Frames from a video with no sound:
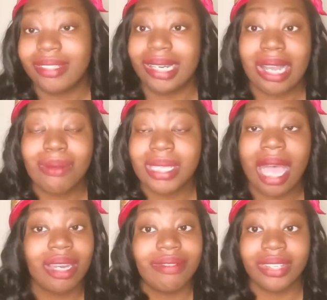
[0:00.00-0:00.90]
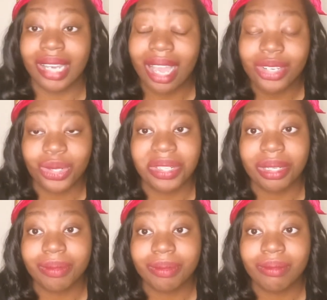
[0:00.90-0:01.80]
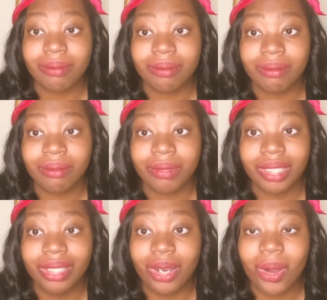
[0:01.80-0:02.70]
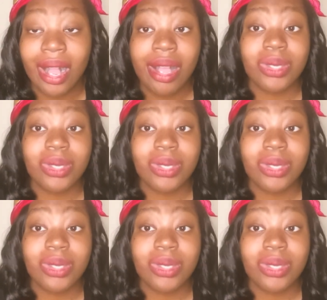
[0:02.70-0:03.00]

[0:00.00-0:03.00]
that comes out of your country. You know,